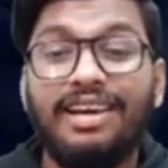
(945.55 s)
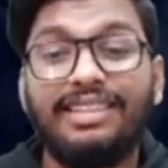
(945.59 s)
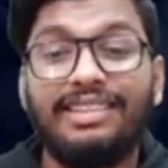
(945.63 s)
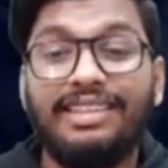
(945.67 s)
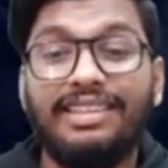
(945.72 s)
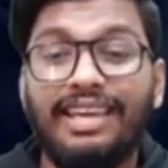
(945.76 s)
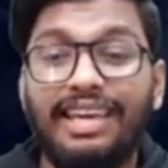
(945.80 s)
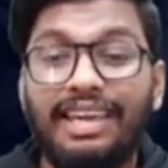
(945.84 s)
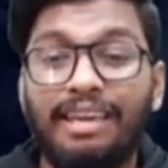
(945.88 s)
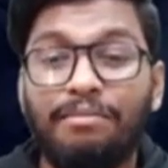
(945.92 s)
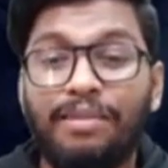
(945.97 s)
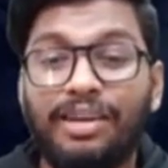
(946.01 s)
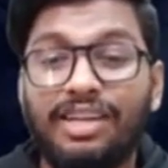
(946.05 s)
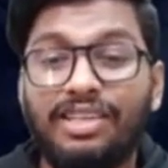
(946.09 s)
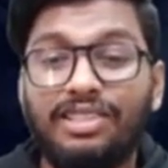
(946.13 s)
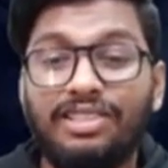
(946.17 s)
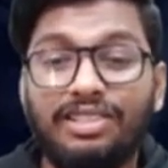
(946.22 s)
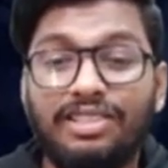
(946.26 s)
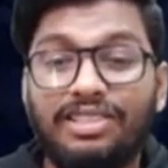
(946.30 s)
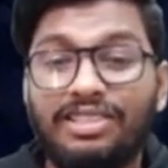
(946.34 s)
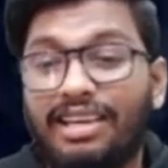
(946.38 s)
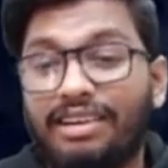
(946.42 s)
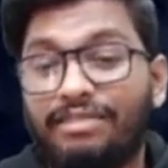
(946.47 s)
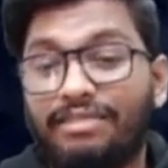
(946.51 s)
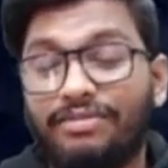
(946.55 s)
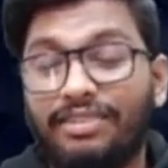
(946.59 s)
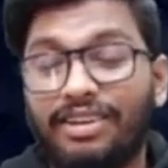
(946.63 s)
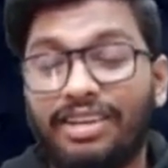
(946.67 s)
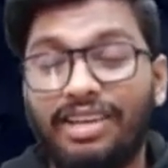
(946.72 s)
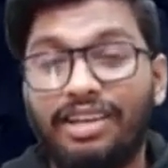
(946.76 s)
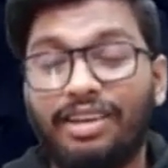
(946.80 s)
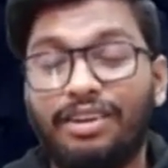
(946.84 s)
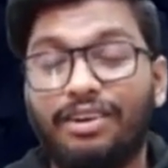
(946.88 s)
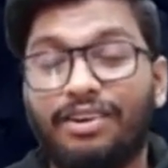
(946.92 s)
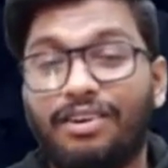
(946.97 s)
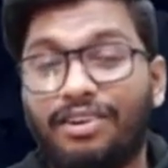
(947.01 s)
the image is
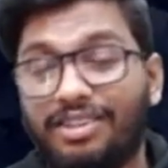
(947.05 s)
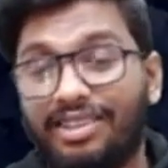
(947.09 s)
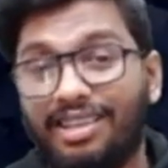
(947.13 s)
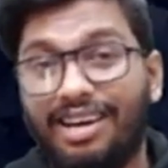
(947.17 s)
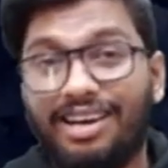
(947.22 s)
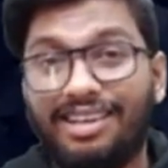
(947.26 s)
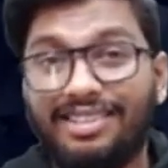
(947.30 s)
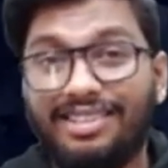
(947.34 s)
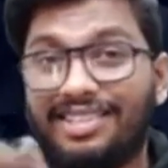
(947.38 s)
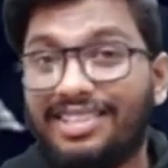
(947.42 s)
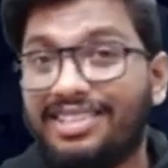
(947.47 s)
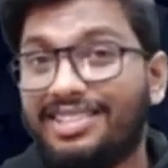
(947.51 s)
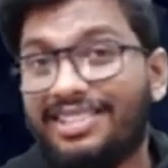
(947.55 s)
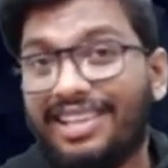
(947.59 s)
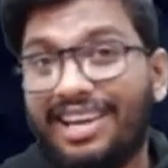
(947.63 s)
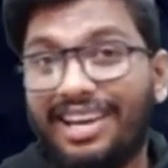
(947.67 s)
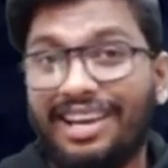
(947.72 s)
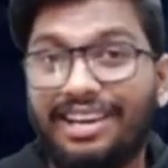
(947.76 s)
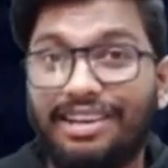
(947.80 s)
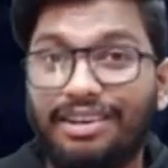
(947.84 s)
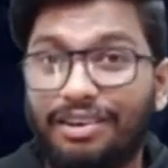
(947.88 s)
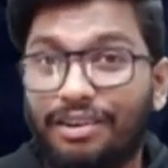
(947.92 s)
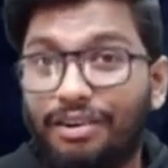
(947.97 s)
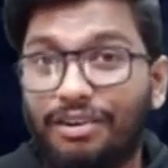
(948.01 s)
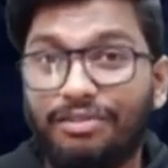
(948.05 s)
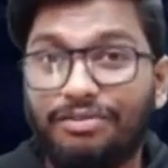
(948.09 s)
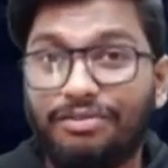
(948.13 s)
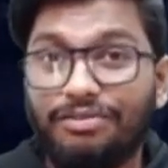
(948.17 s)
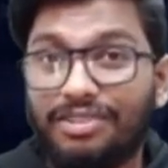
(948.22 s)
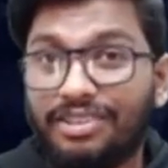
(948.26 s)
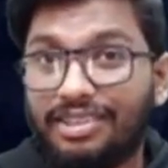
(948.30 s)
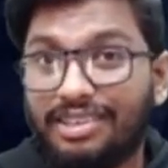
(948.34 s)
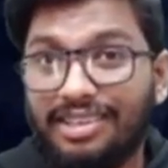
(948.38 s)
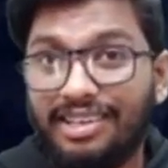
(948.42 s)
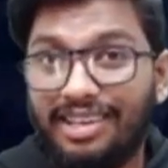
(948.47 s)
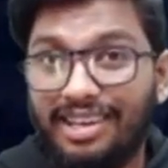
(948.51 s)
definitely on the other side of
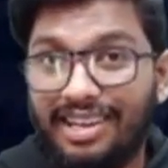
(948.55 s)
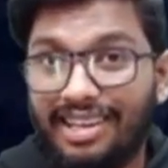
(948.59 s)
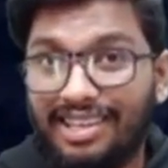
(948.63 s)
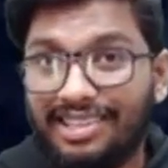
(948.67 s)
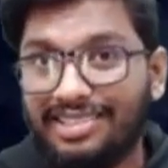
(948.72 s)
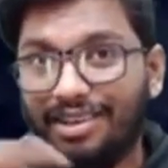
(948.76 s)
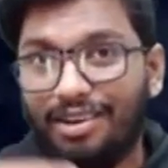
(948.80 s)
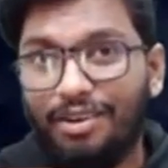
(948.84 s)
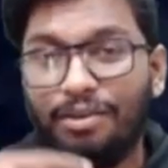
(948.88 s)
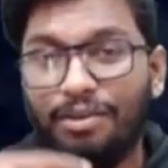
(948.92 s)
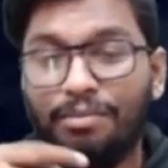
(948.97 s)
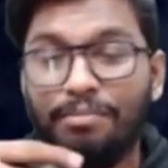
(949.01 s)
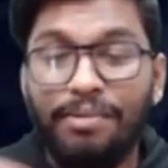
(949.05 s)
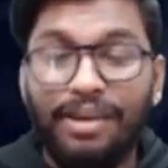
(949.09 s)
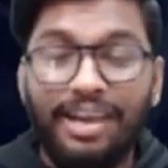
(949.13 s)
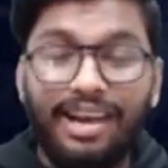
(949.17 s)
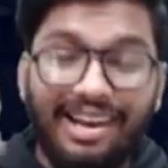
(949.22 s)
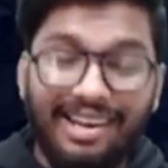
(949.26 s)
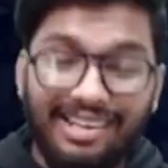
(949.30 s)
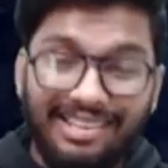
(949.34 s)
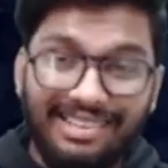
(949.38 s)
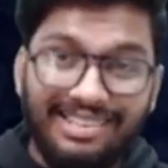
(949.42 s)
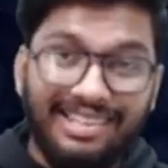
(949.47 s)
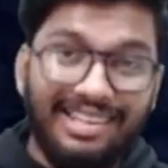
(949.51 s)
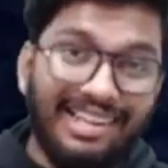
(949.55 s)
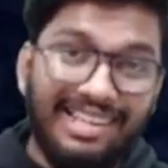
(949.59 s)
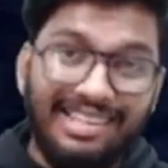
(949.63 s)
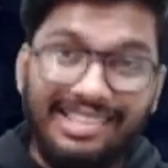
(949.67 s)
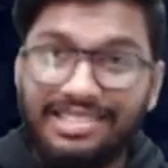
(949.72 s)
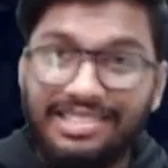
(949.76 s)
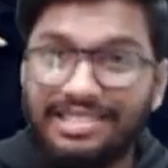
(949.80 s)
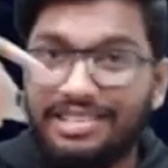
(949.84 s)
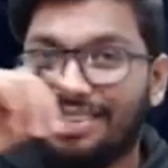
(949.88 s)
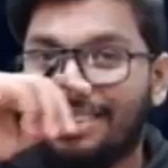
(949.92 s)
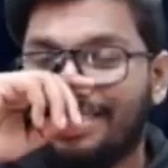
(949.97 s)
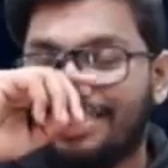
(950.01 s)
the lens or behind the
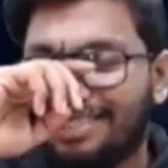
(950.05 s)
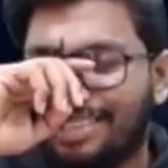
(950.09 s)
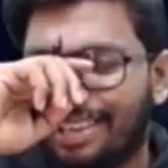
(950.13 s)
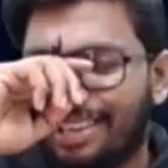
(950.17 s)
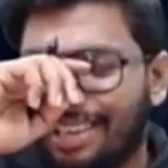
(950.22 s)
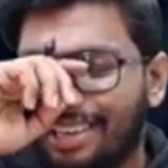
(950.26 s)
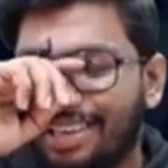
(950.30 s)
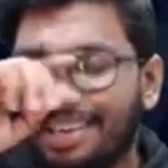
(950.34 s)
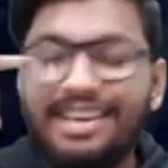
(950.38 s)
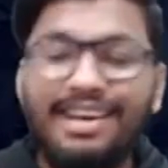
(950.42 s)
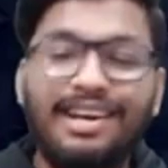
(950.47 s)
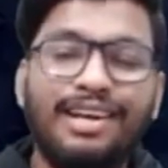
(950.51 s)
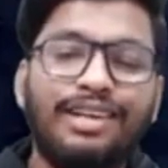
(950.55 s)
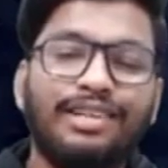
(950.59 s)
lens, you can see.